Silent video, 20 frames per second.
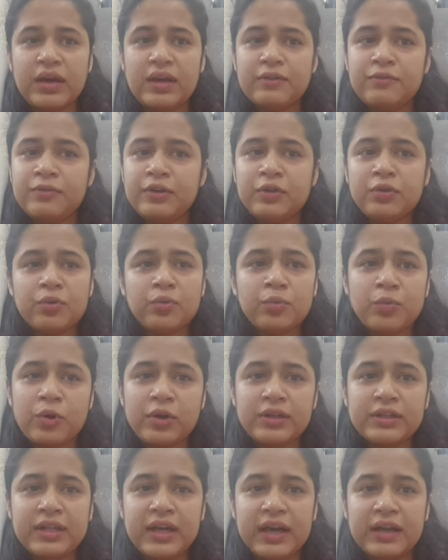And we don't
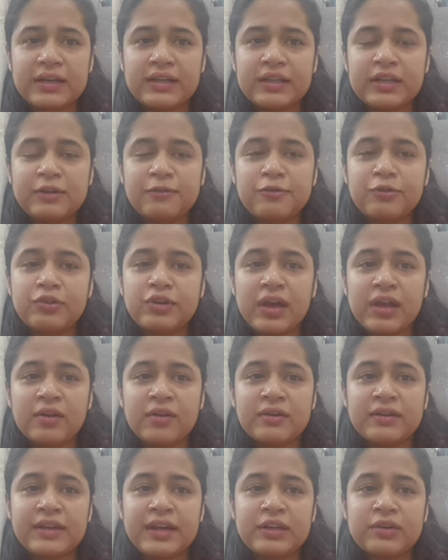want that. If you
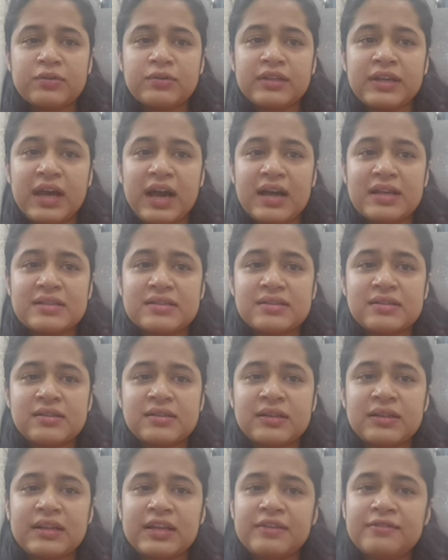cannot get to the answer,
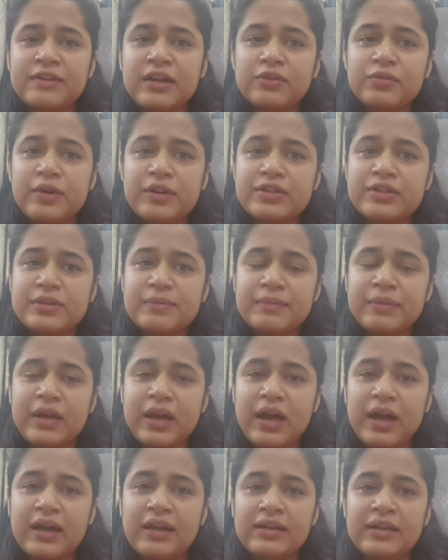leave that question
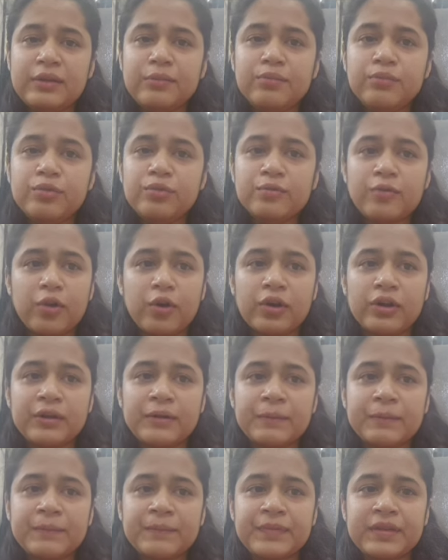behind and move on.
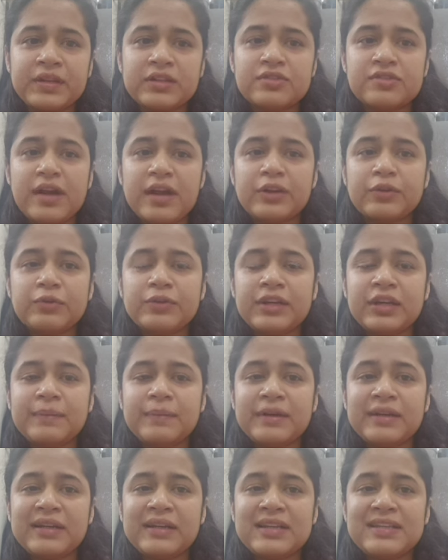Try to keep
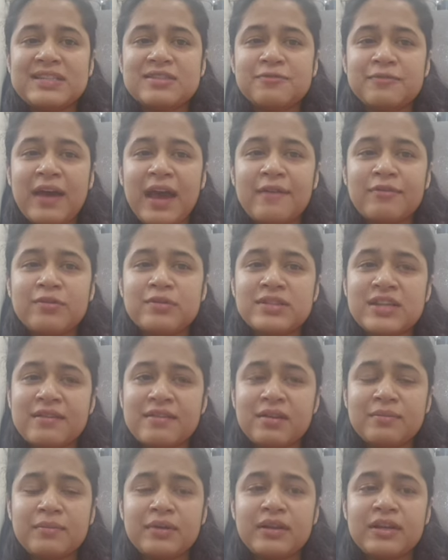at least 5 to
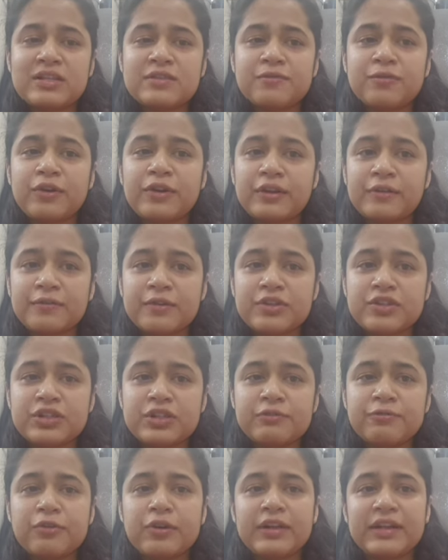7 minutes for
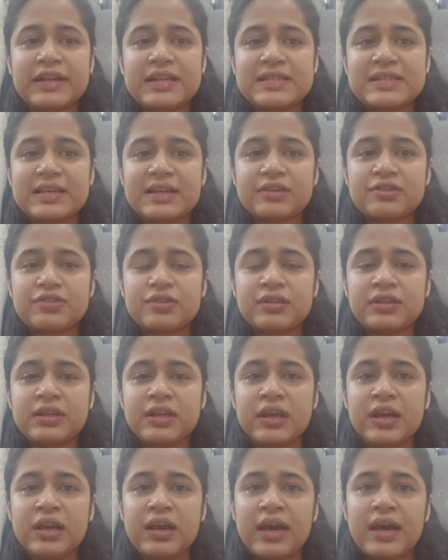revision for each section,
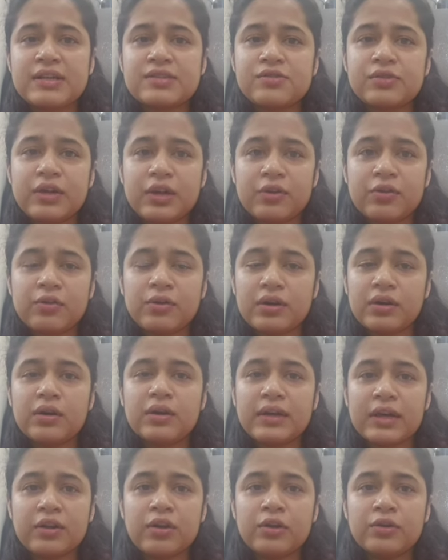as you
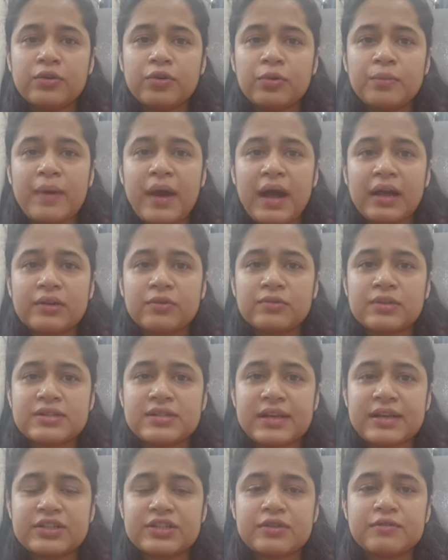cannot go back to the
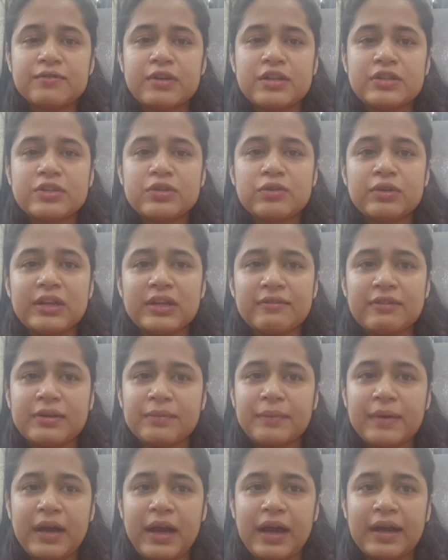section once you leave it
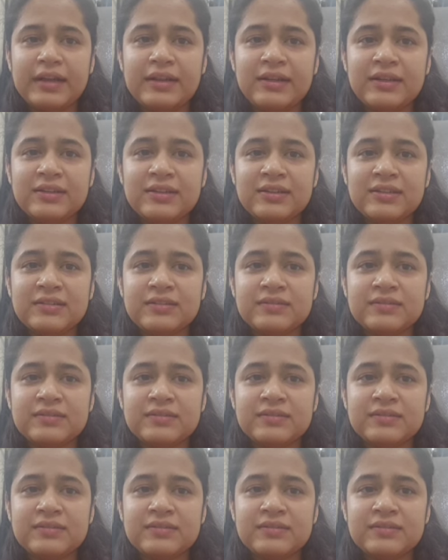behind.